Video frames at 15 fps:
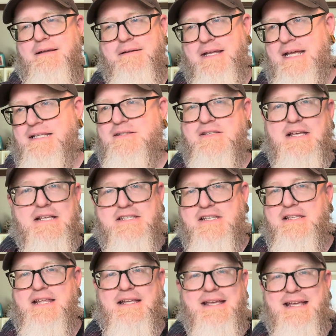
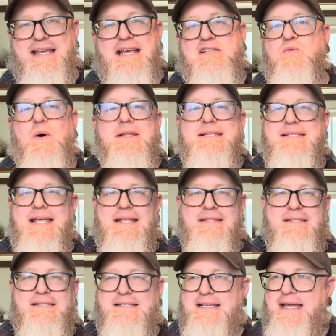It gets one
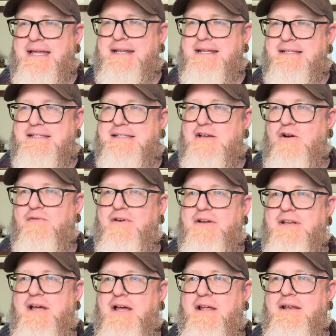sentence and it's over and
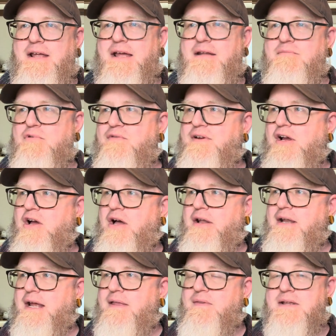done and moving on.
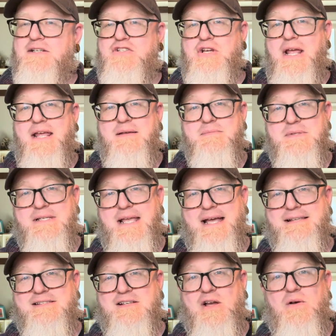And then James
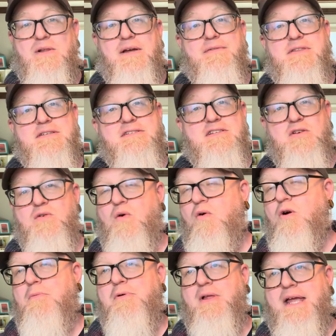has to go live with his 2
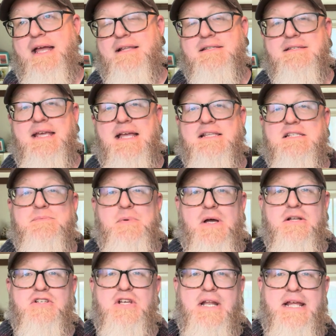horrible aunts, Aunt
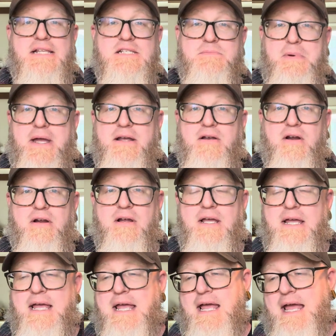Sponge and Aunt Spiker,
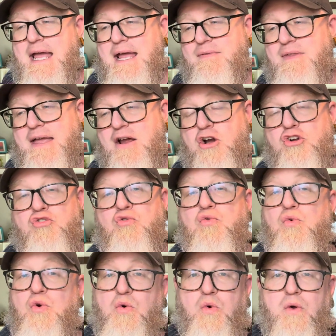and they are
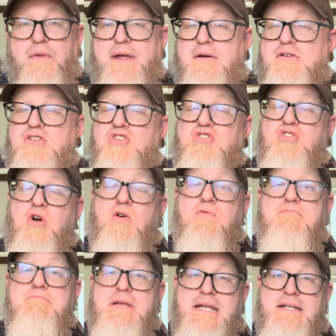cruel. They are so
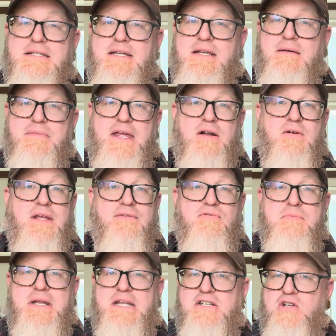mean to him. They don't give him
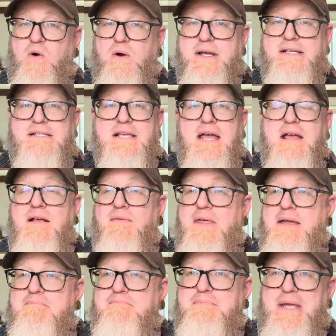any toys. They
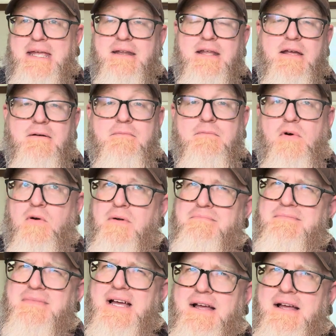beat him, or
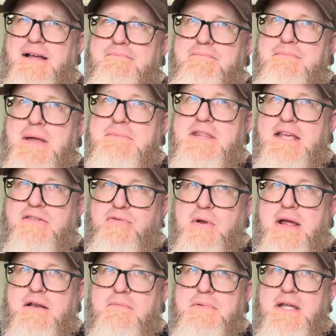maybe they
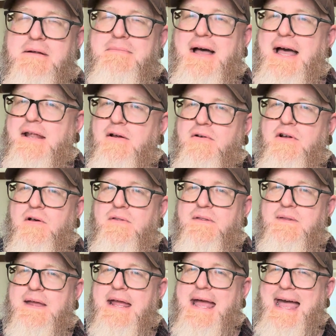threaten to beat him. I don't know that
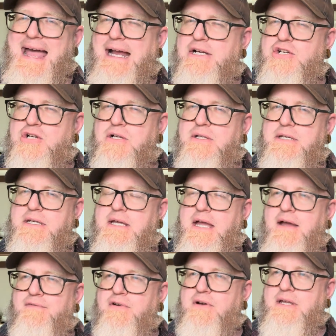they actually
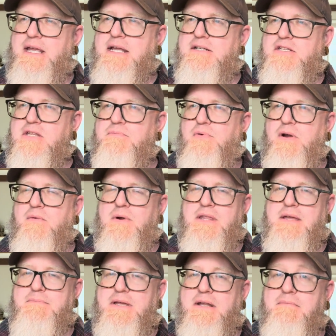ever get to the point where they
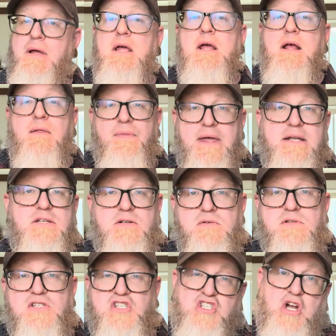beat him. They do
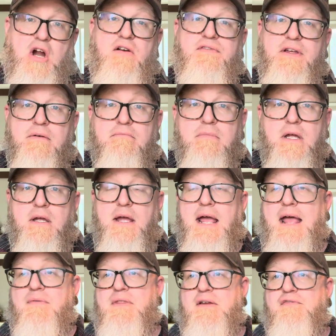starve him,
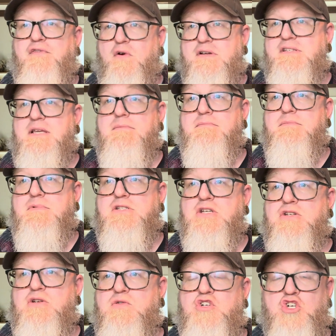and they force him to
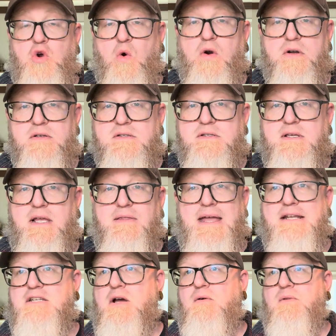do chores, and they
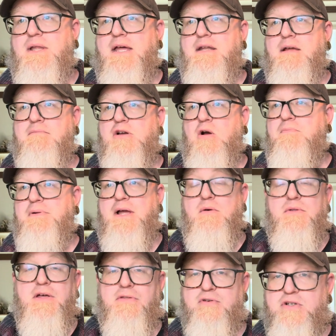don't let him go play
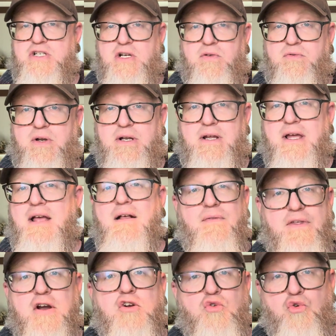with other children.
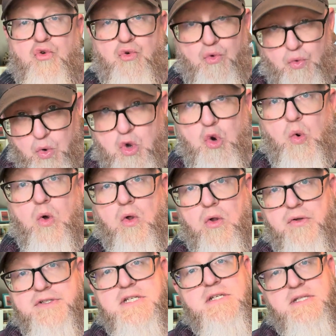They're cruel
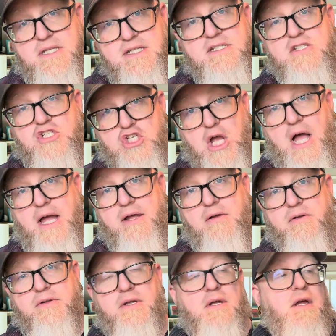to this
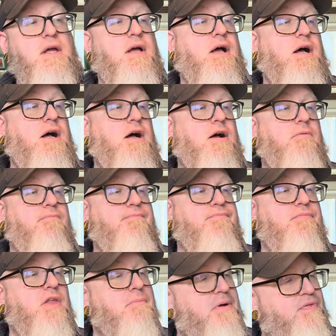child.
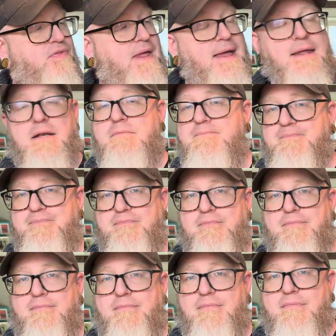But then
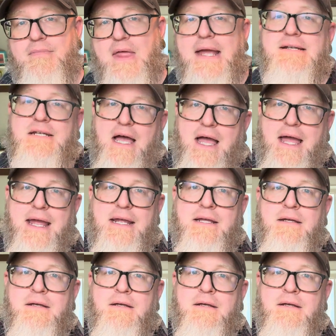they die,